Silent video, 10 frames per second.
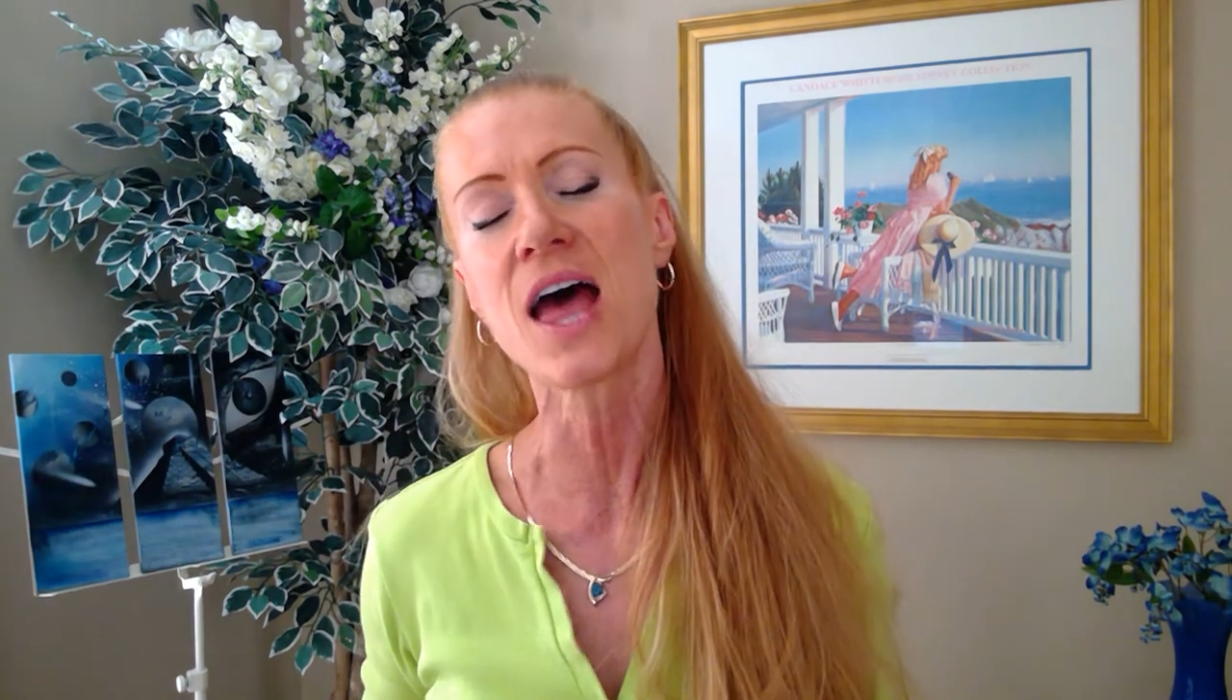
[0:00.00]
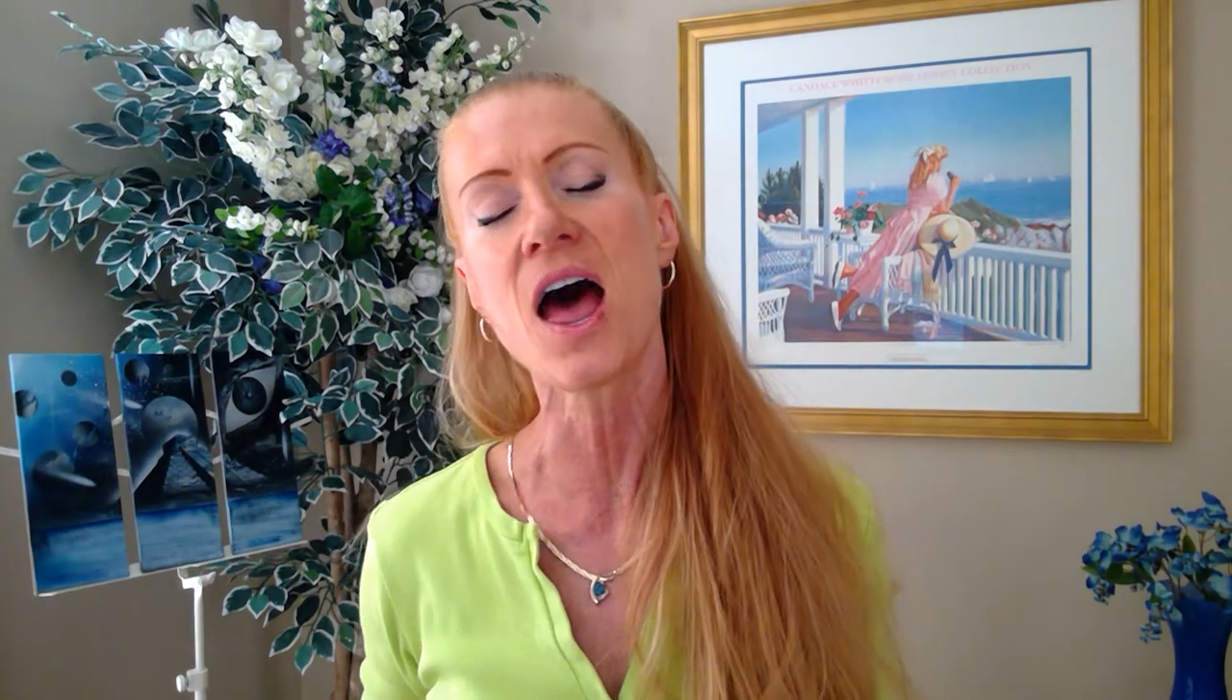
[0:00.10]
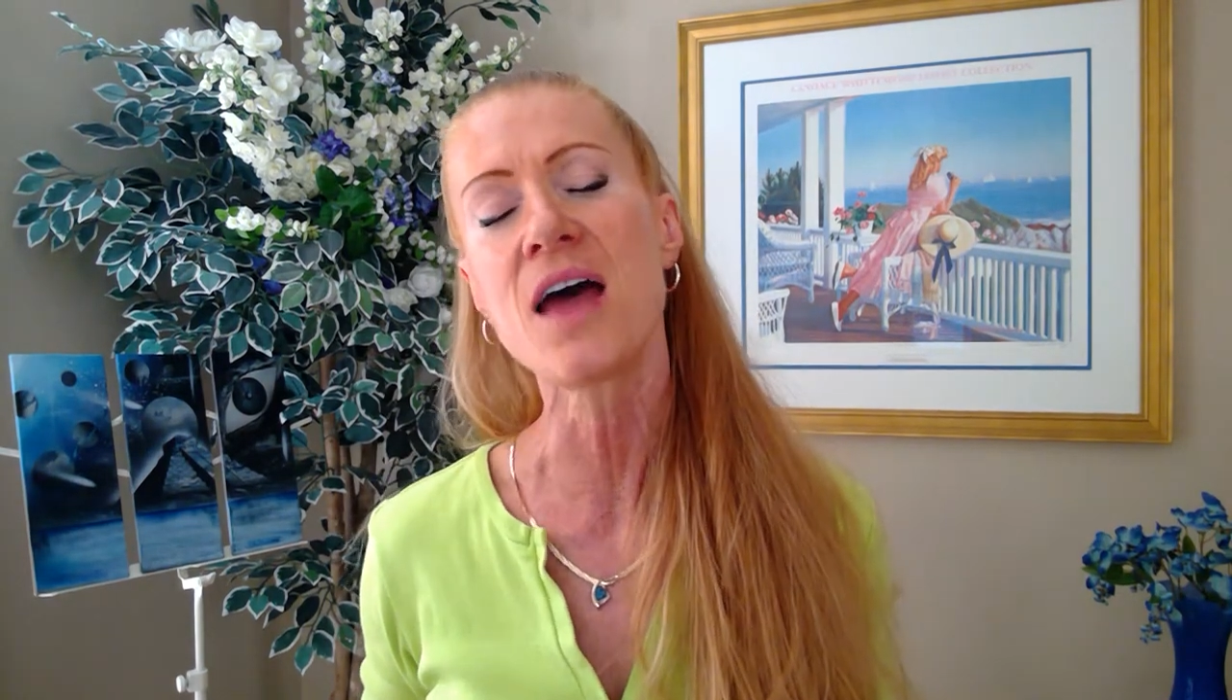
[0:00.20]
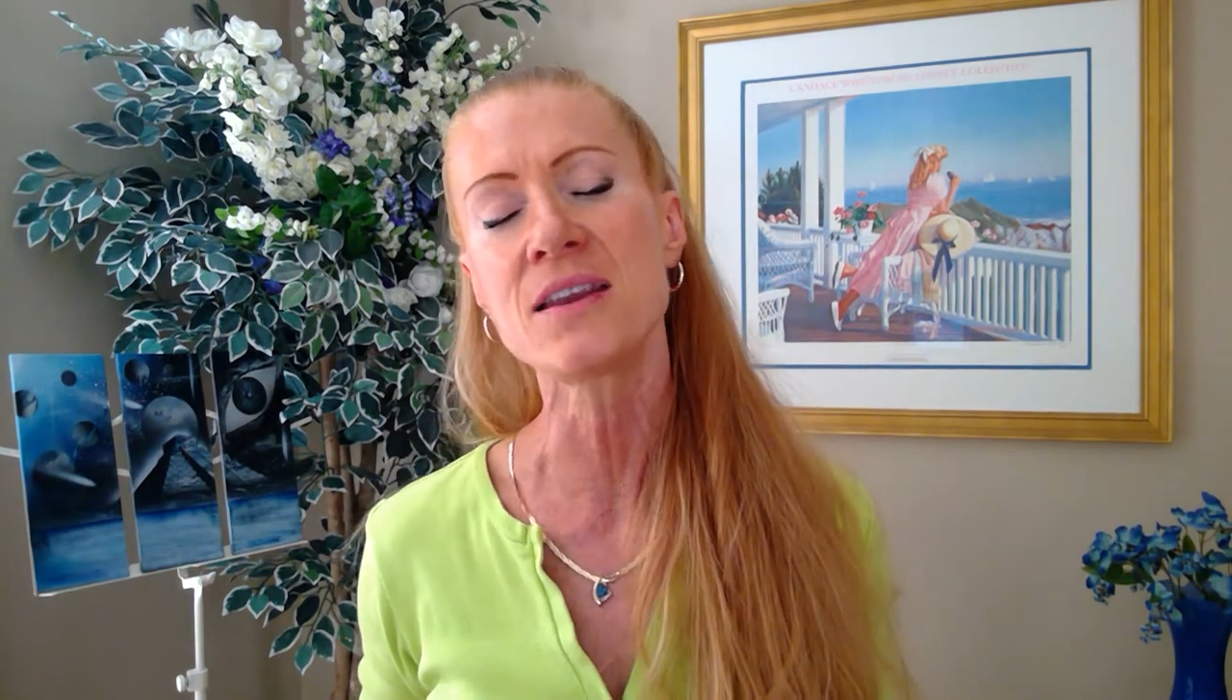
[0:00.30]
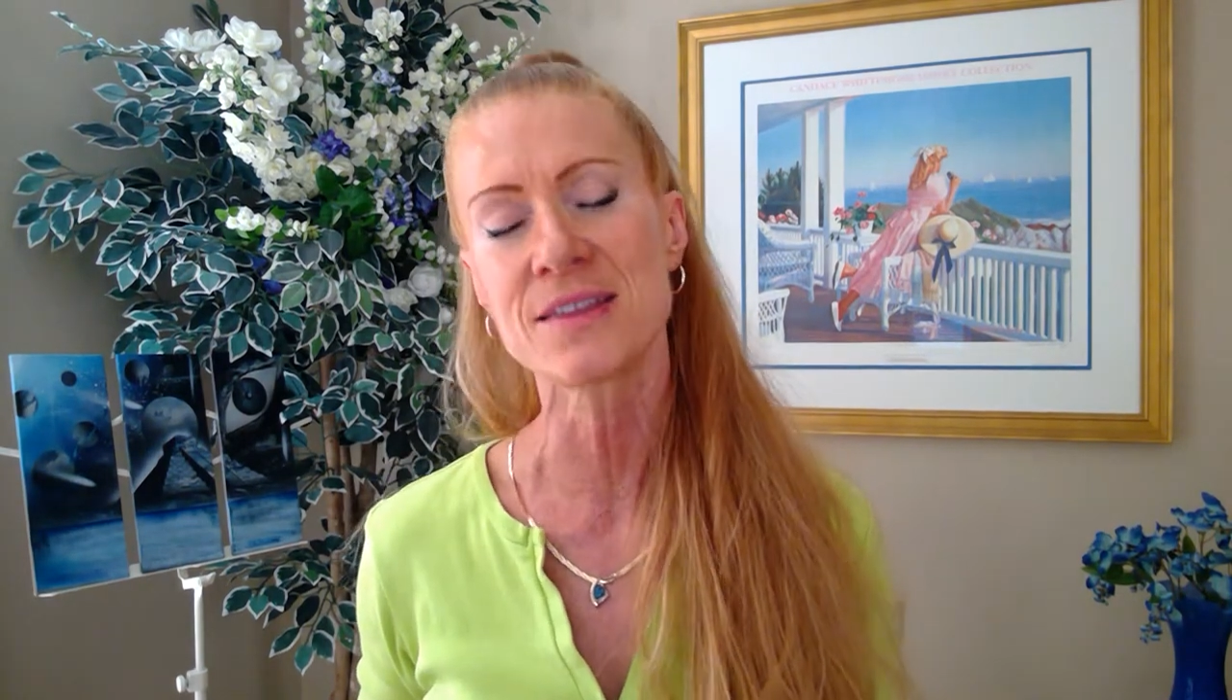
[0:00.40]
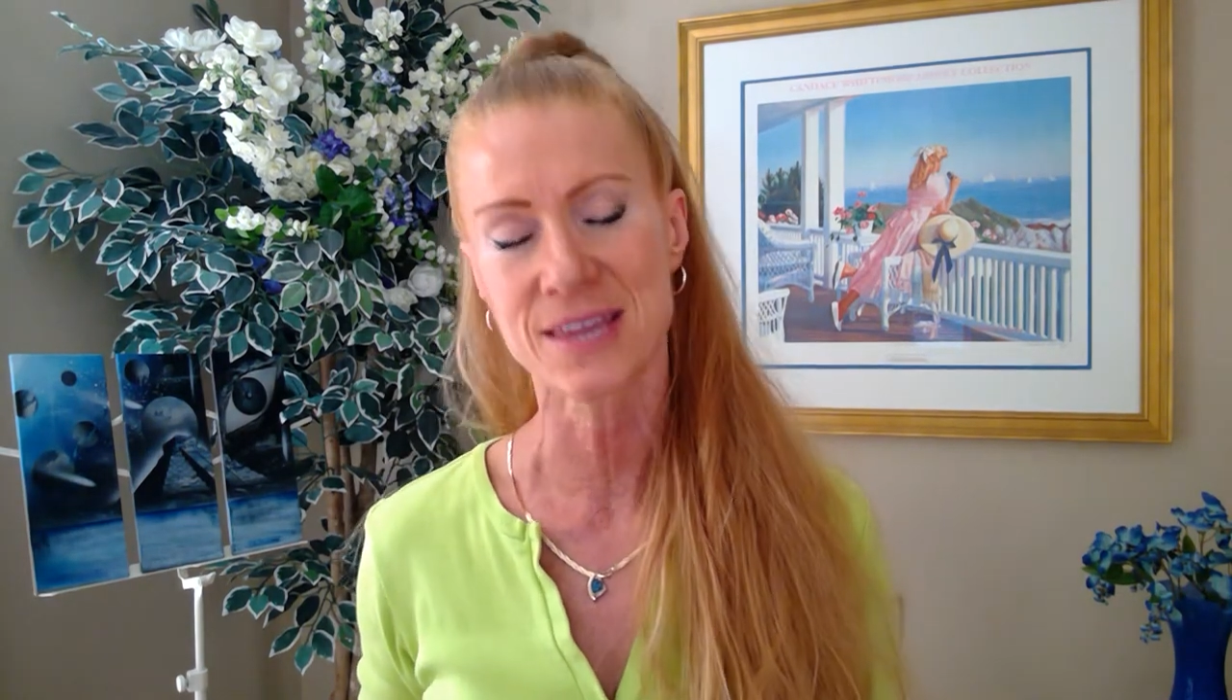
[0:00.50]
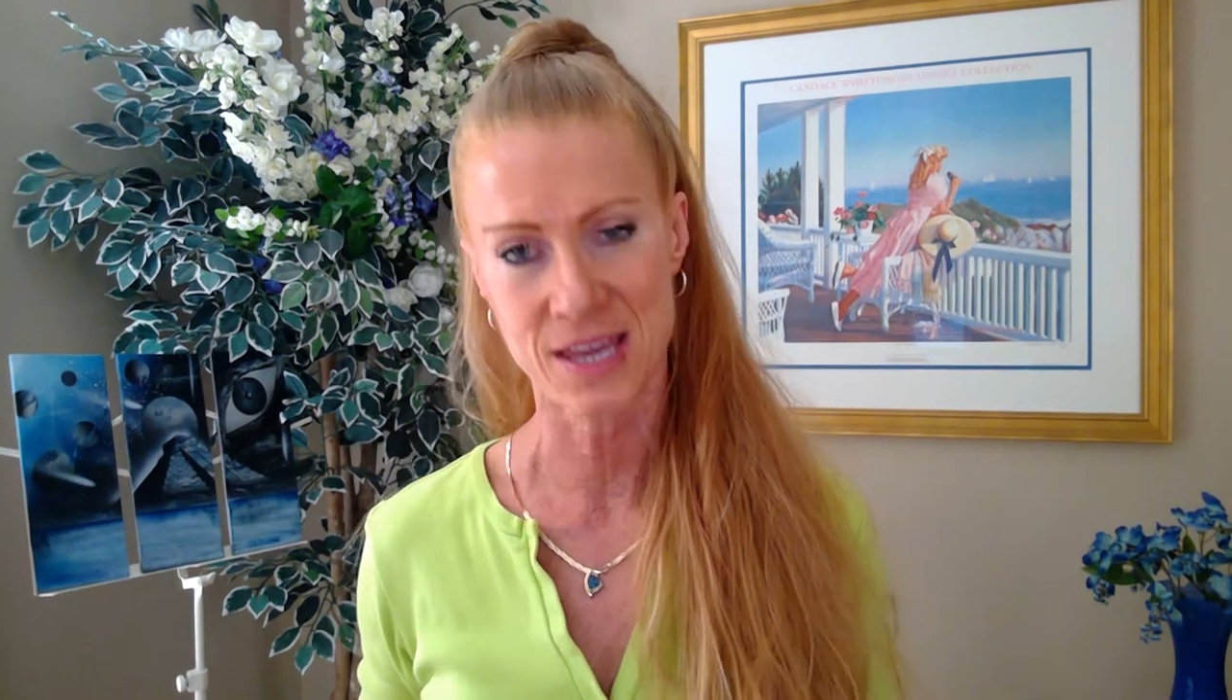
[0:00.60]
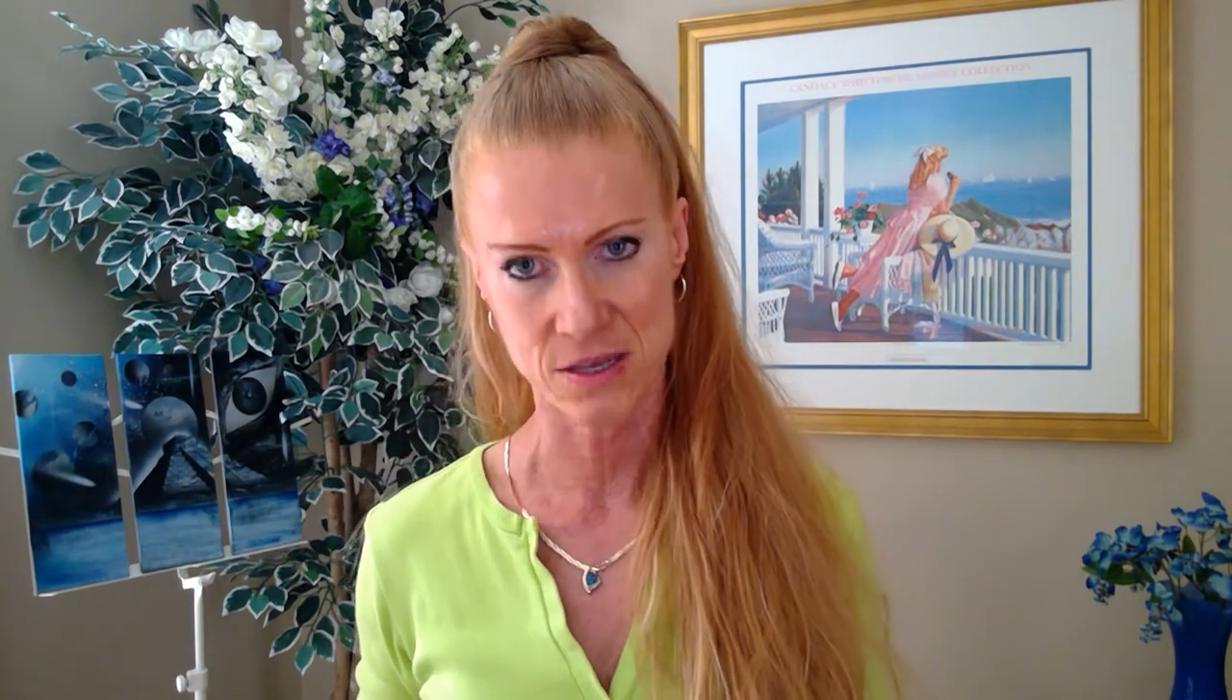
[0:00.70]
anything